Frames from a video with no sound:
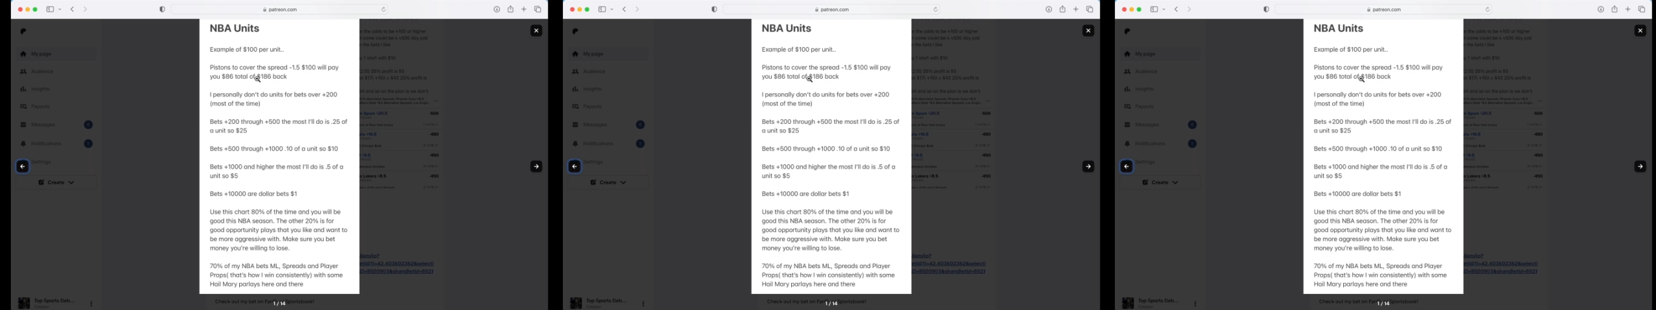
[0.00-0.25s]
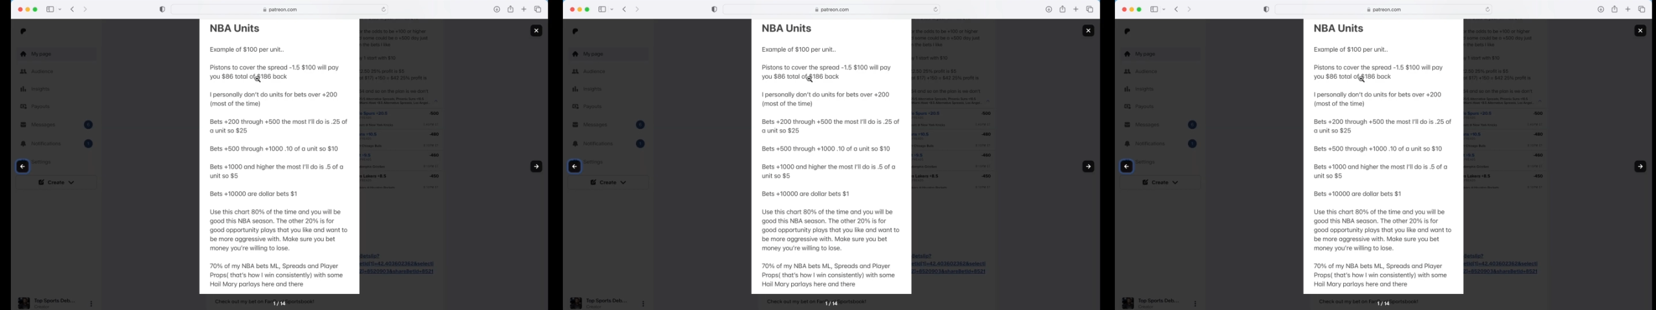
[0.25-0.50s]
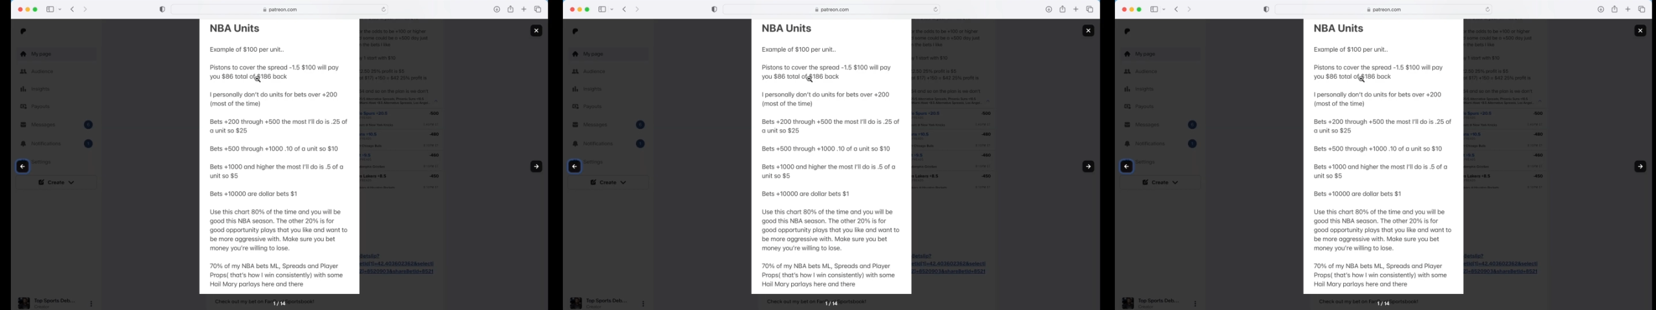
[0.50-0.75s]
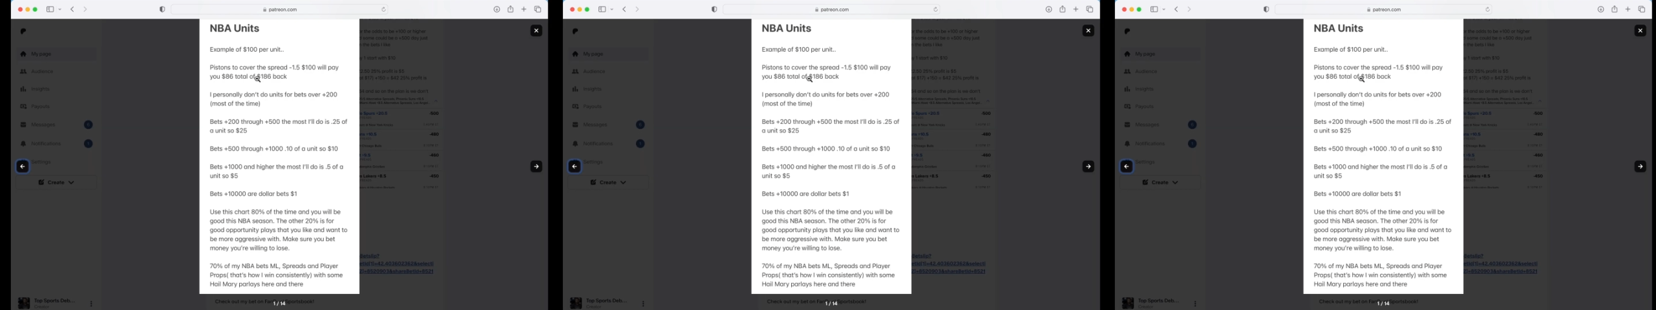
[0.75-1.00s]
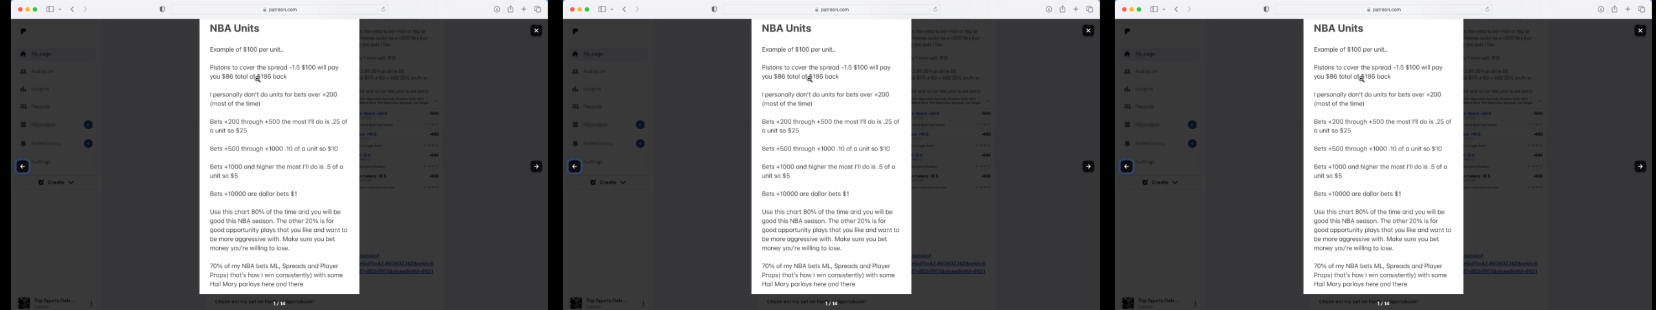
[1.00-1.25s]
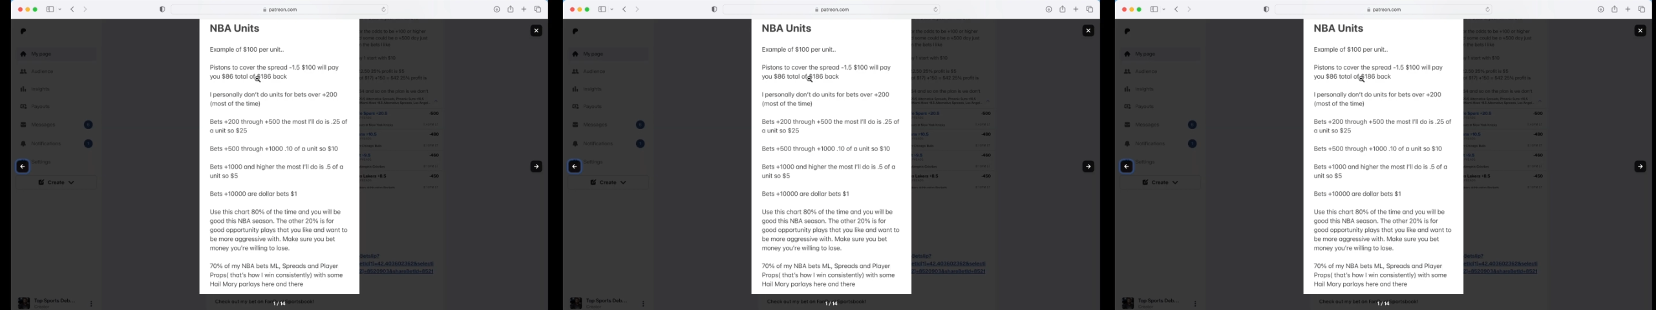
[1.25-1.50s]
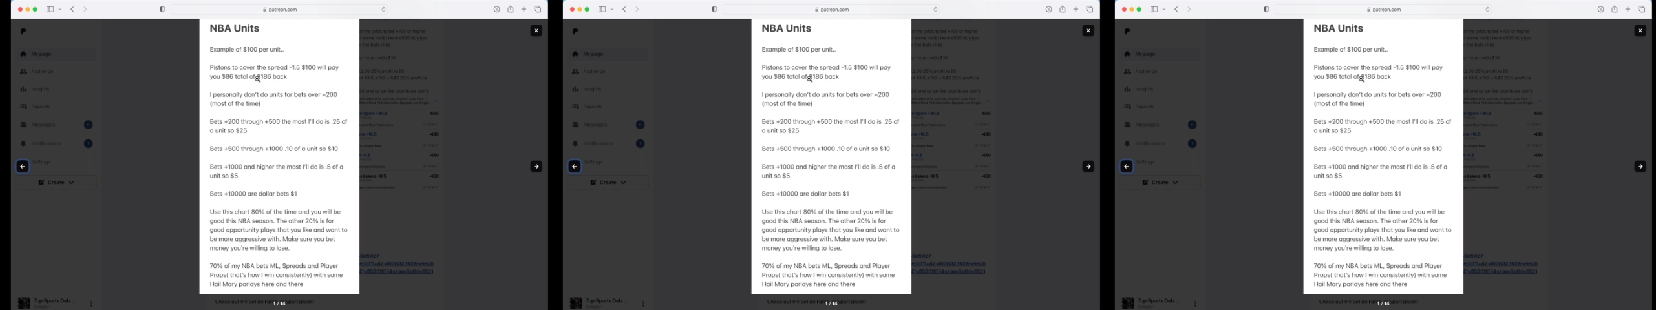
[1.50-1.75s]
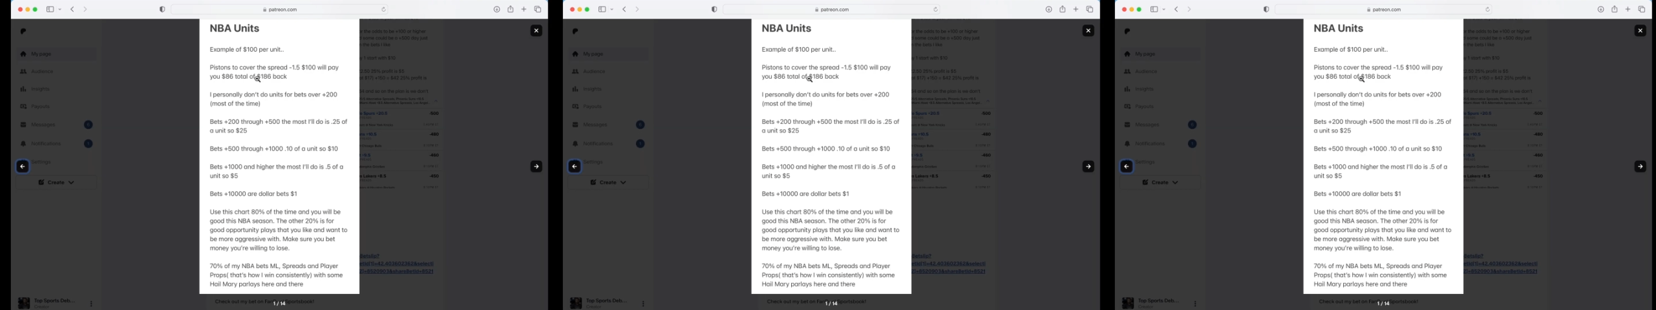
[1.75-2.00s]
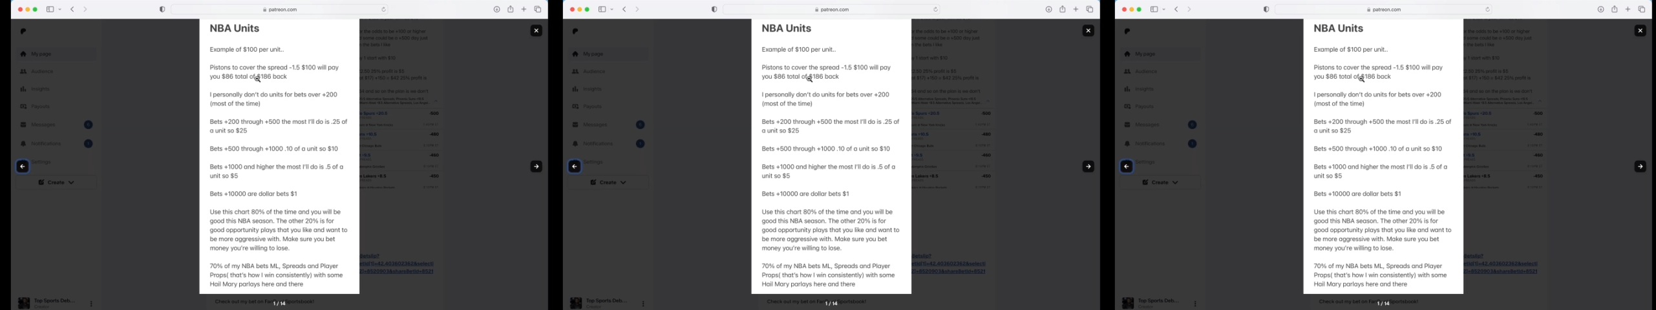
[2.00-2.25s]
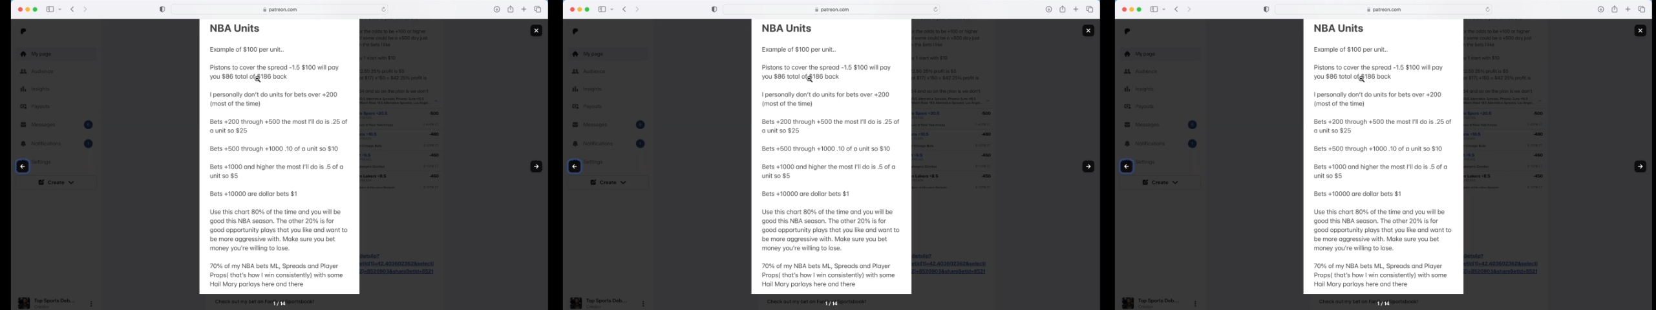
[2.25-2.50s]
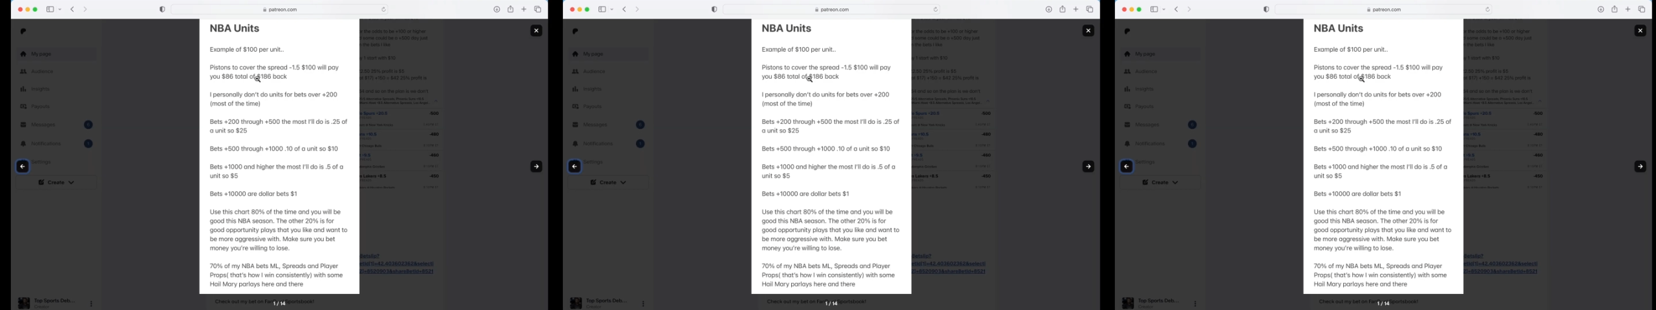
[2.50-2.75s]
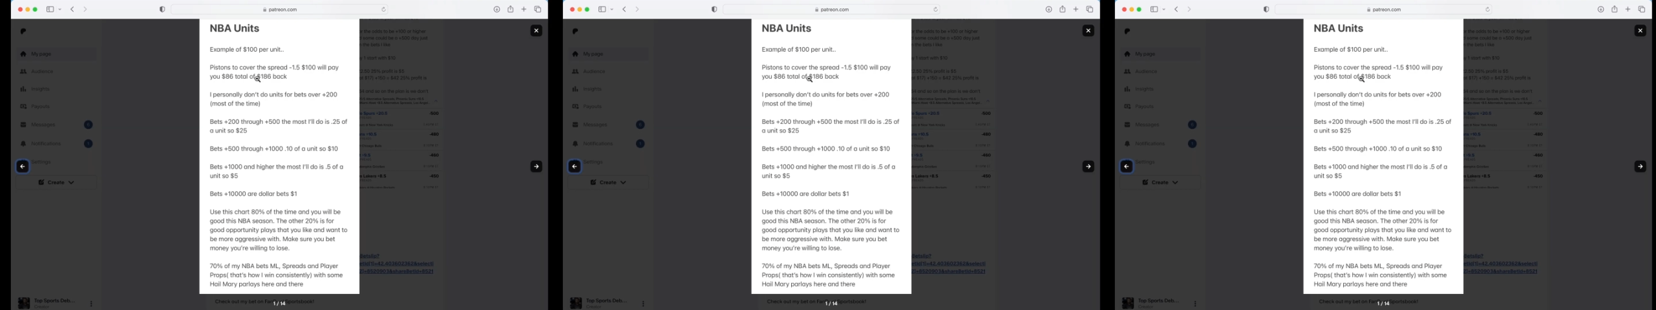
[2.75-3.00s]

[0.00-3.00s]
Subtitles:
(no speaker visible)